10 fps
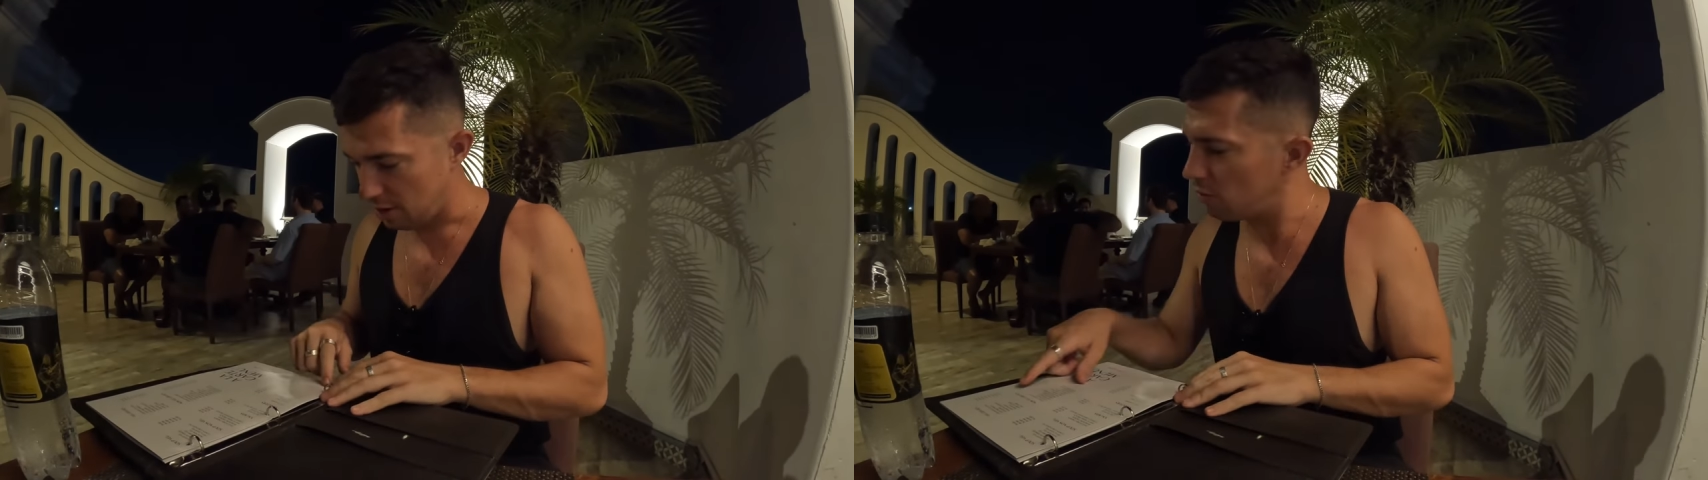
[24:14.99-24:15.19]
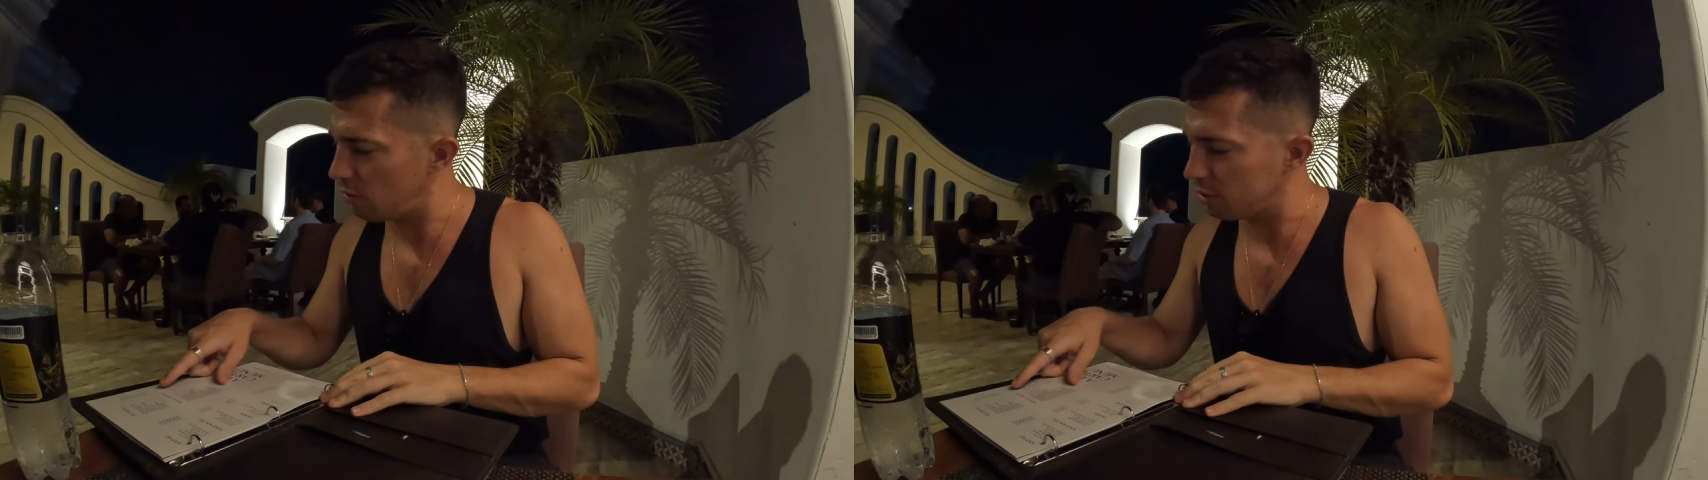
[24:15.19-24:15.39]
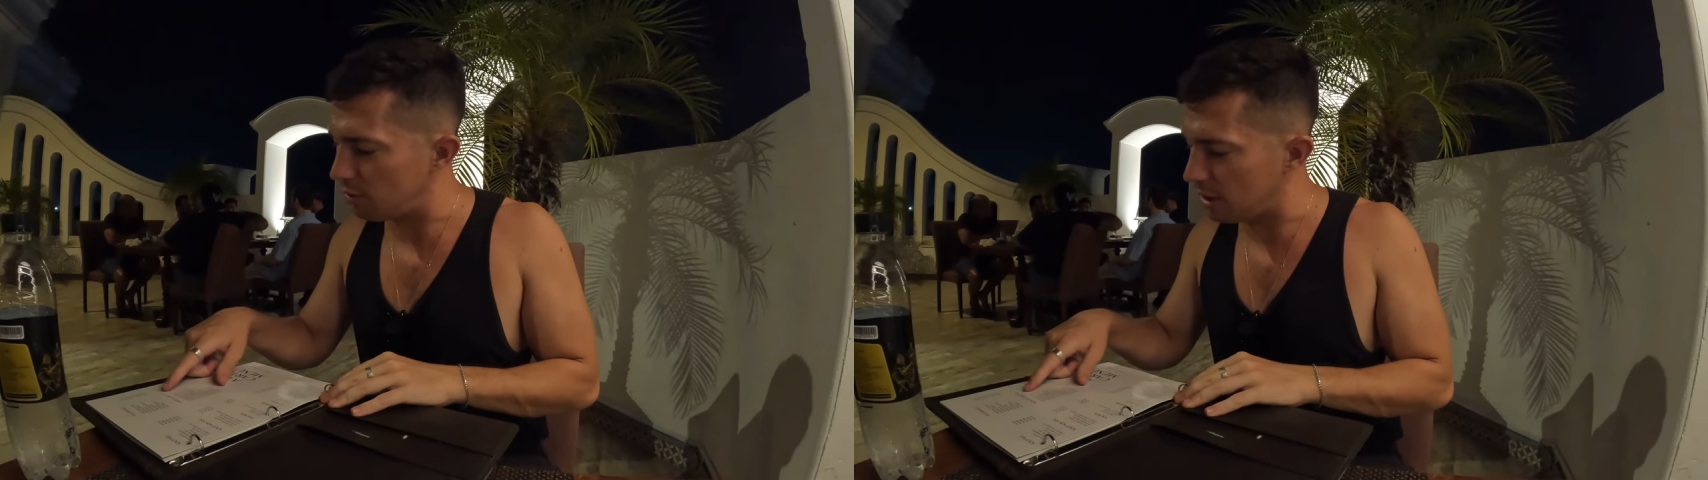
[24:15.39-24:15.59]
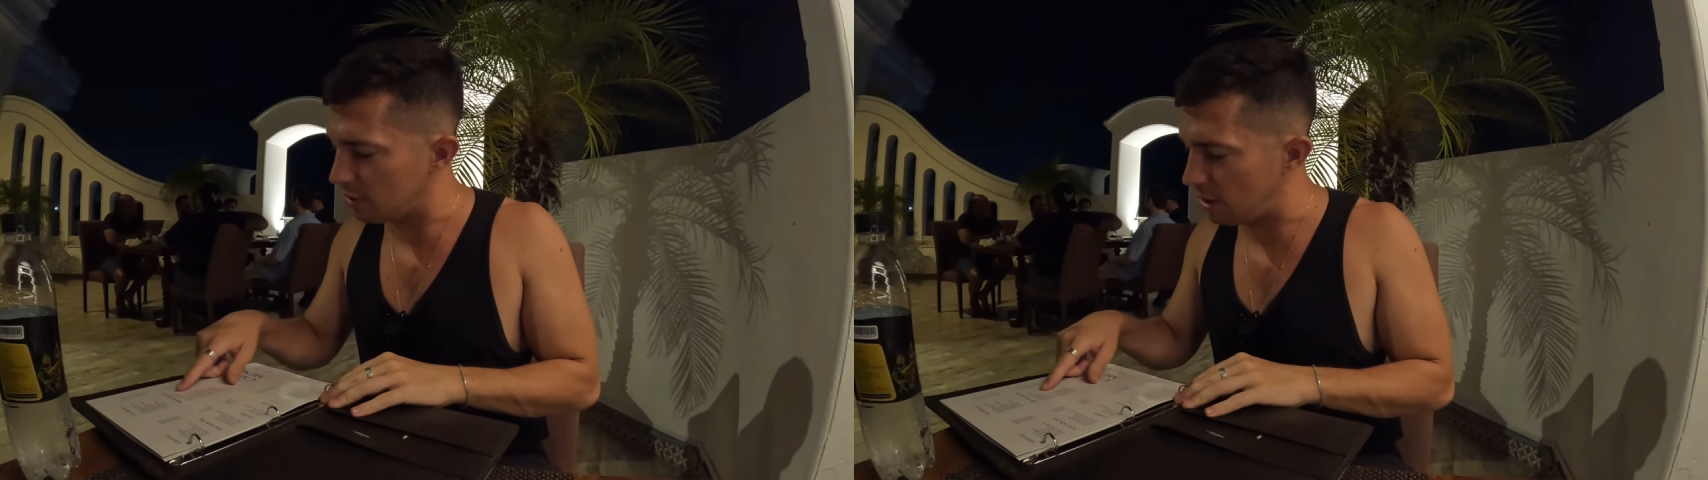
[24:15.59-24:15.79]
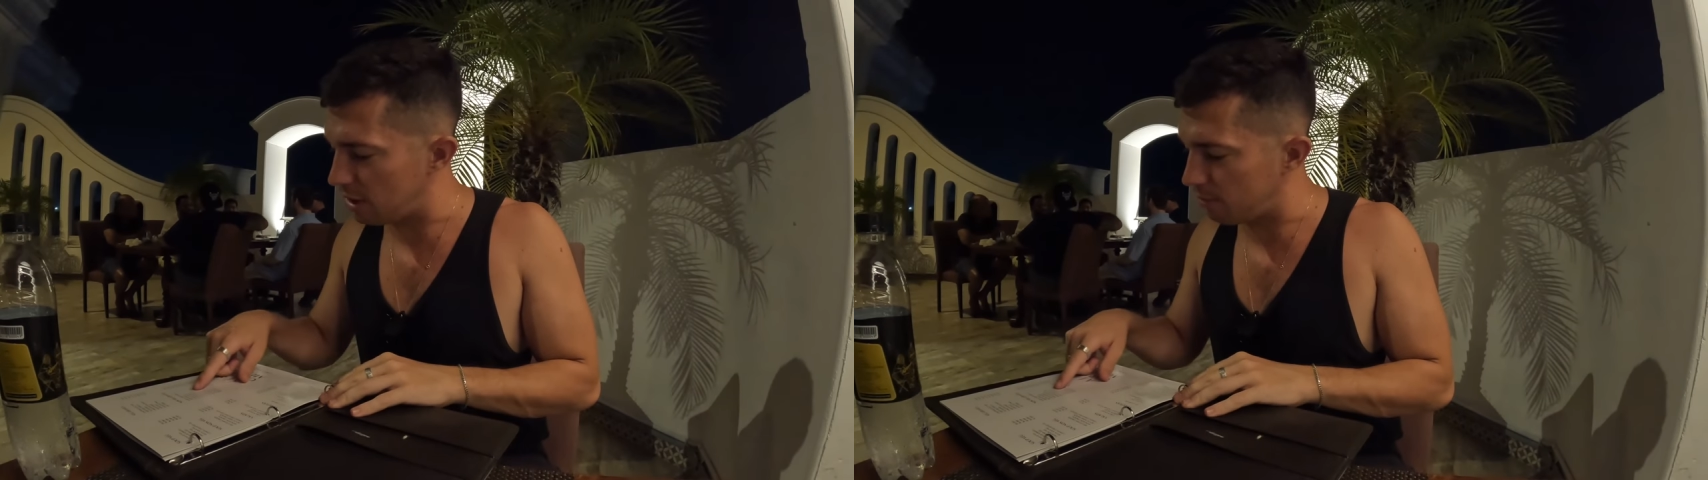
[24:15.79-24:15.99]
What would you
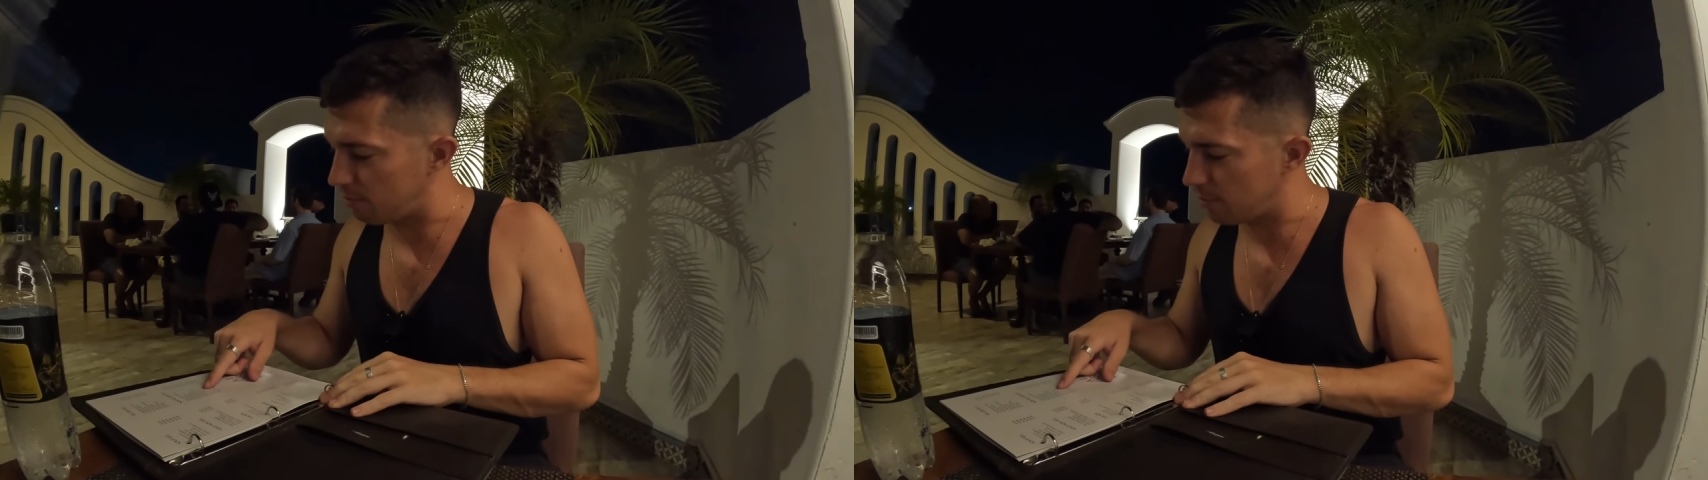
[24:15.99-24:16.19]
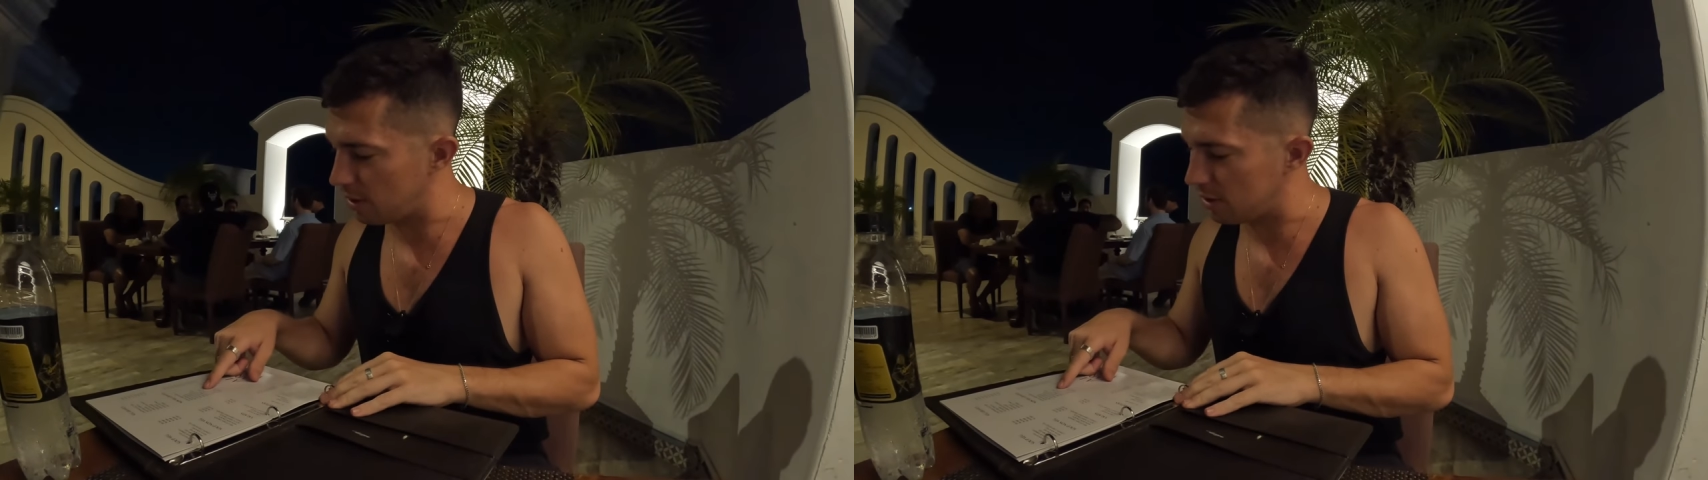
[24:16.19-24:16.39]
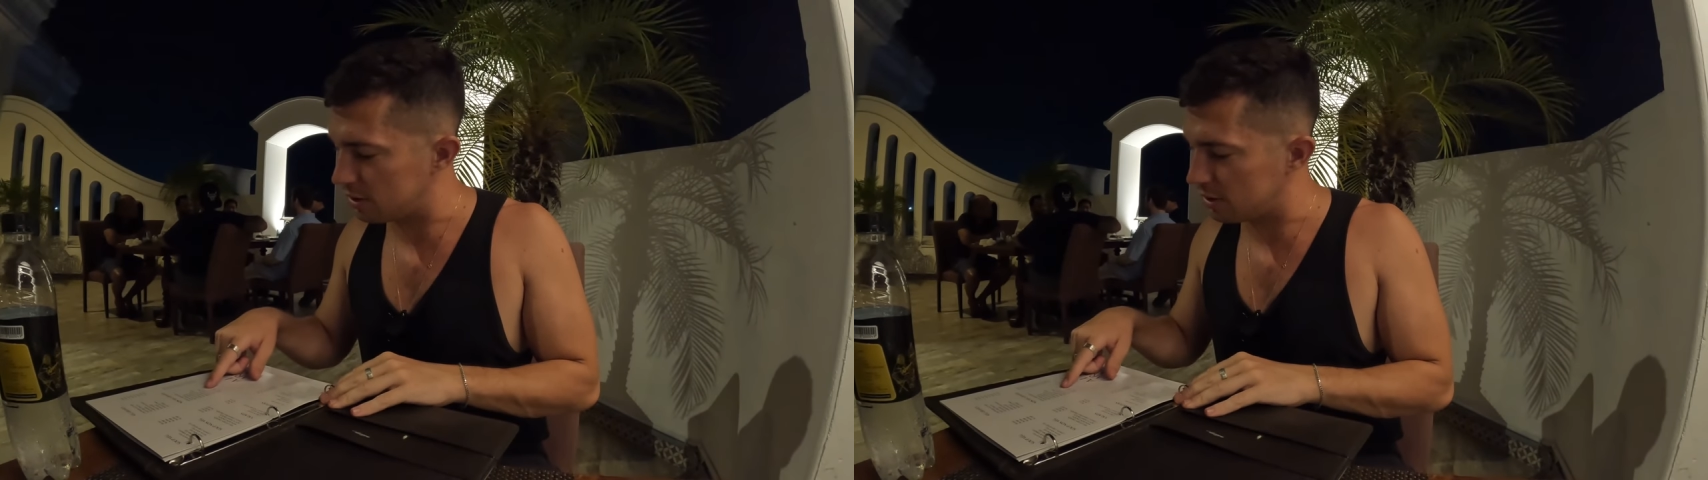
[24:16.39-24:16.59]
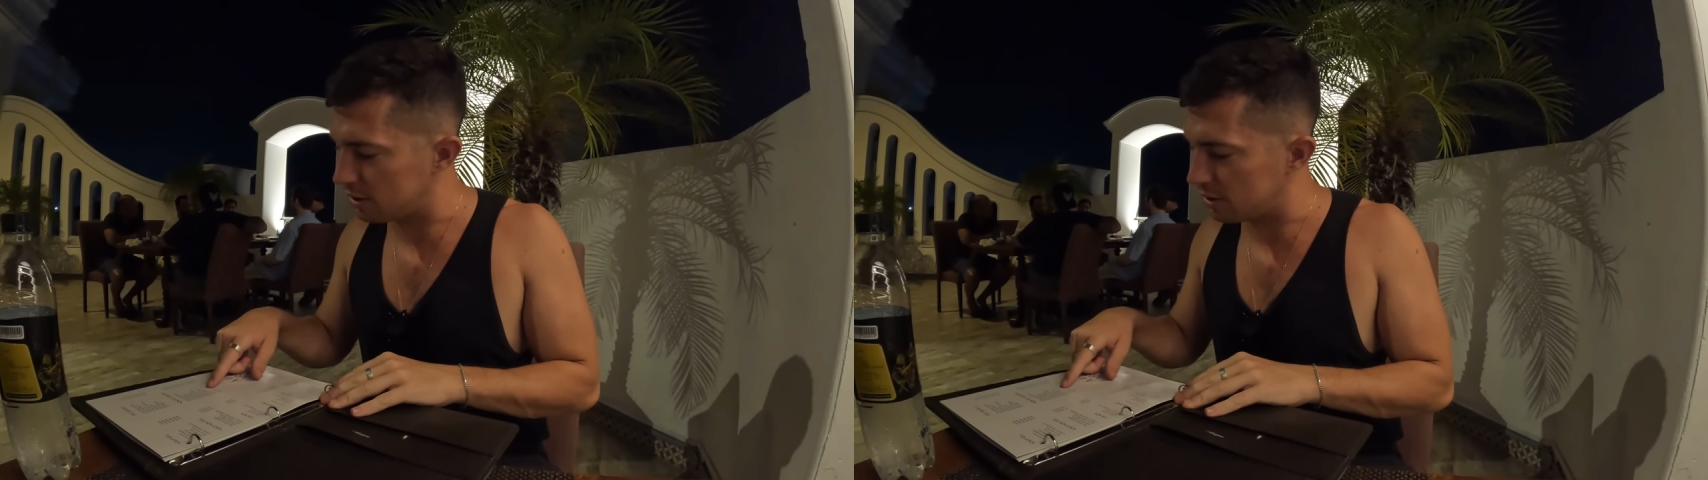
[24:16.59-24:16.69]
recommend? This